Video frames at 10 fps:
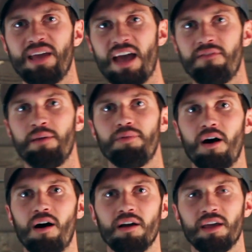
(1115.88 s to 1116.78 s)
have a
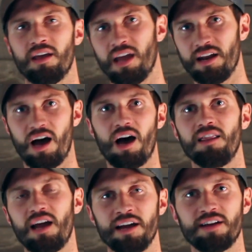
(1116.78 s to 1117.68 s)
blog, an
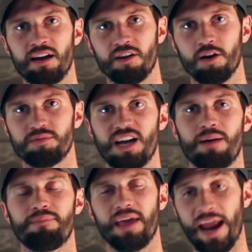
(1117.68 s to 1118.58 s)
online tonic herb
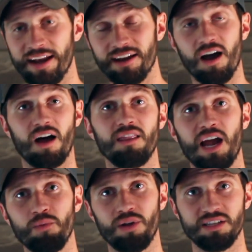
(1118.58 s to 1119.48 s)
shop, and an
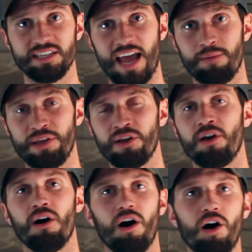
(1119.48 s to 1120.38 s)
online wellness academy,
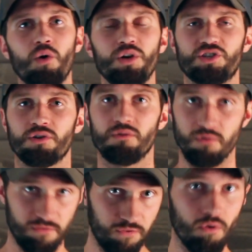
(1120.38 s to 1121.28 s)
all which are
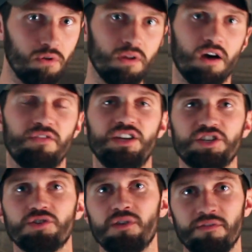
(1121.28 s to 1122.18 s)
full of
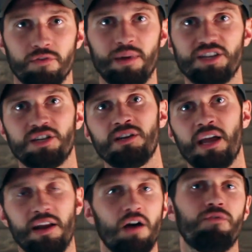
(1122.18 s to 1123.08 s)
additional information
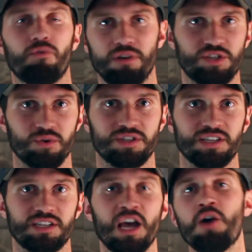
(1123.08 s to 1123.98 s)
and helpful
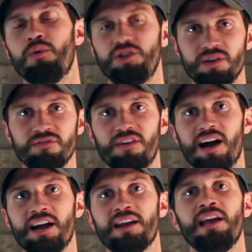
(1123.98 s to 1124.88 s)
resources, which you can
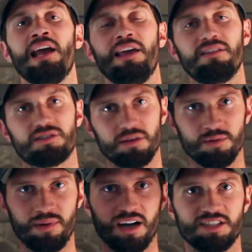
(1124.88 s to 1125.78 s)
find in the
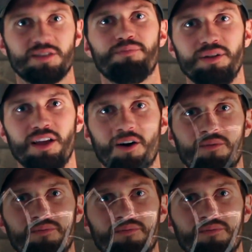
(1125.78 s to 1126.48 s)
description box below.